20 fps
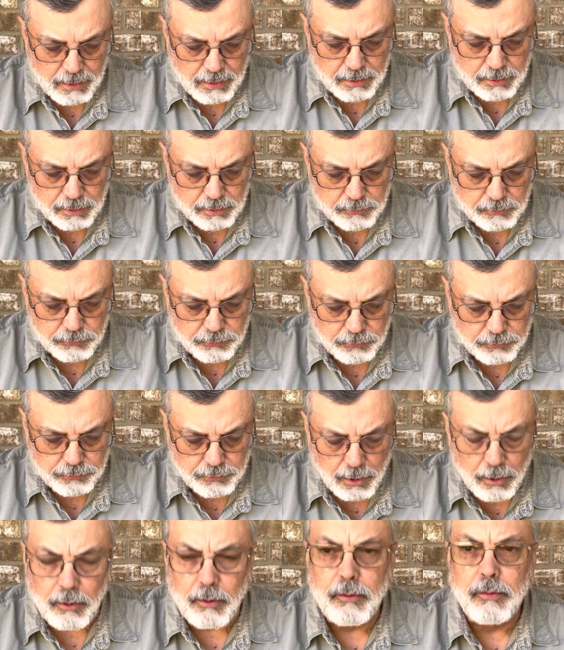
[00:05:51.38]
and it's a
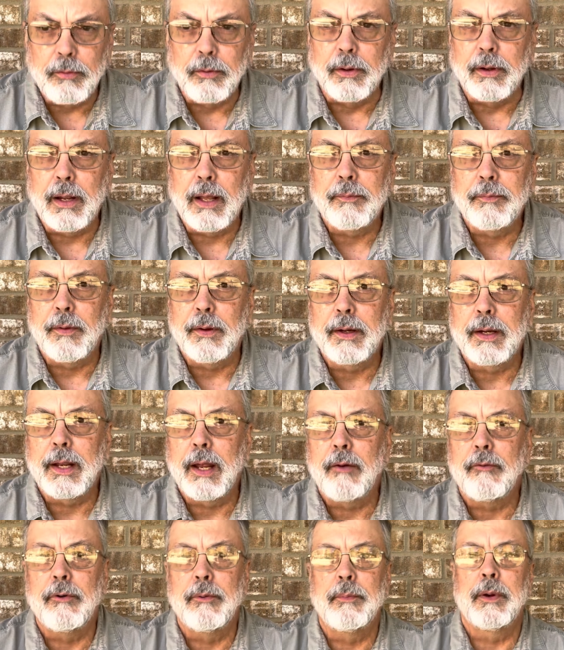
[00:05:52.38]
song, and I think I
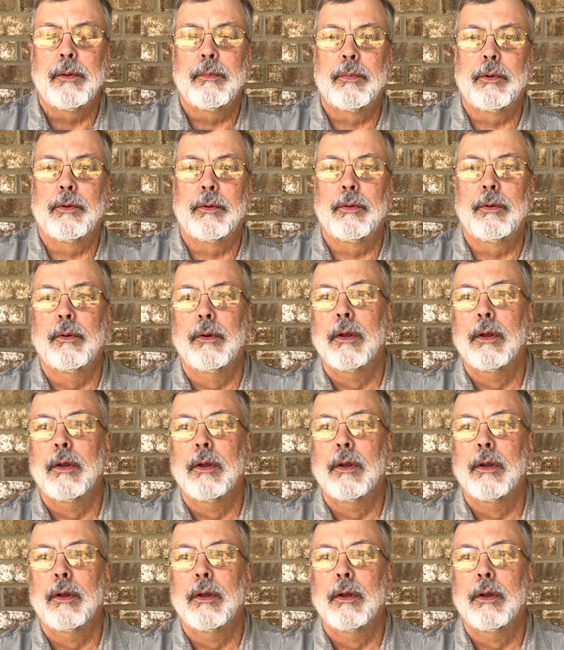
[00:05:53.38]
remember